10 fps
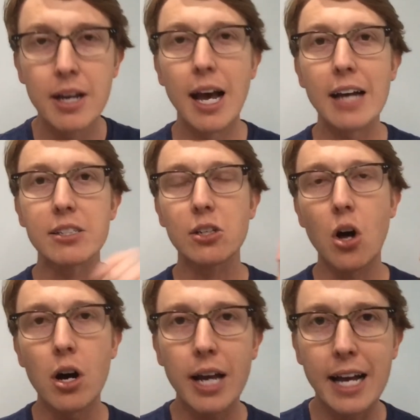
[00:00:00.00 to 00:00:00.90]
As
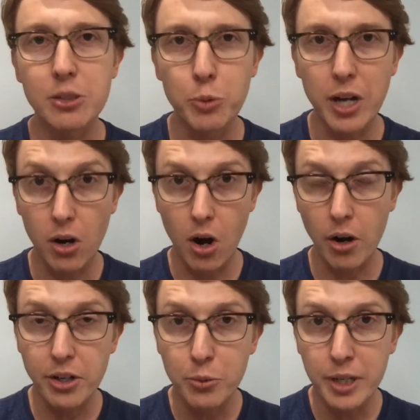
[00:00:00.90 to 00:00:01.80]
long as we are
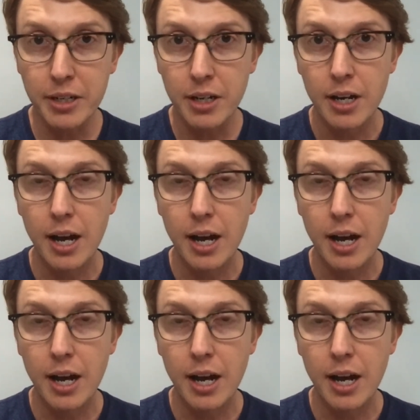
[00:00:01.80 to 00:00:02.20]
arguing,